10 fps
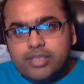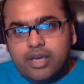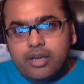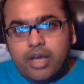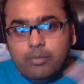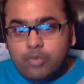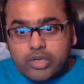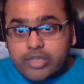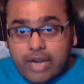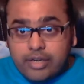dhyan. I'm
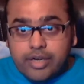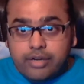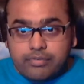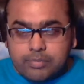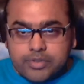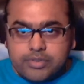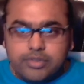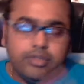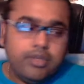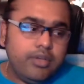not that great of a
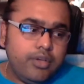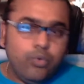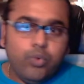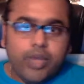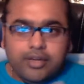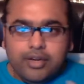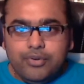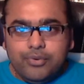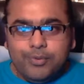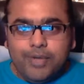person who can
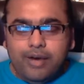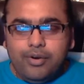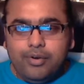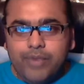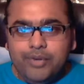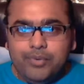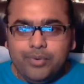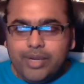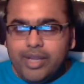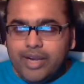control how when to
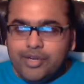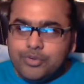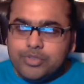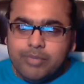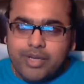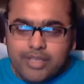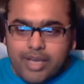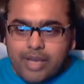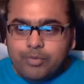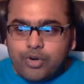get into samadhi.
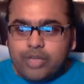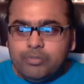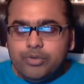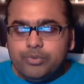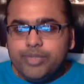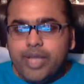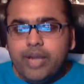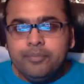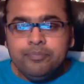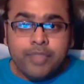I am not able to do
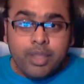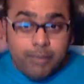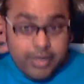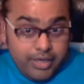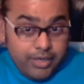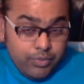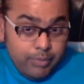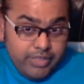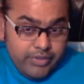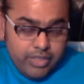that, but it
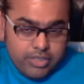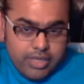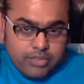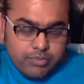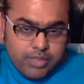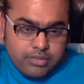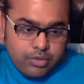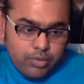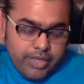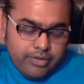will be reached as well
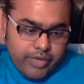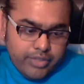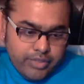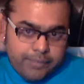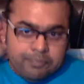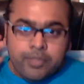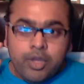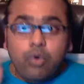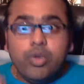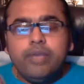slowly and gradually.
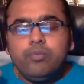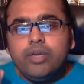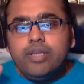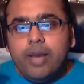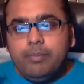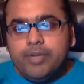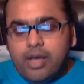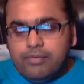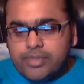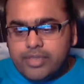Okay, what happened
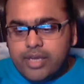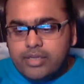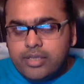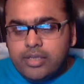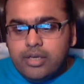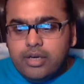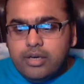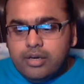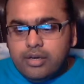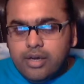after that?
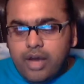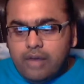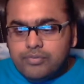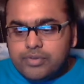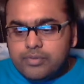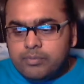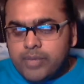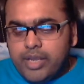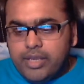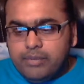After
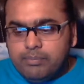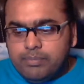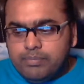my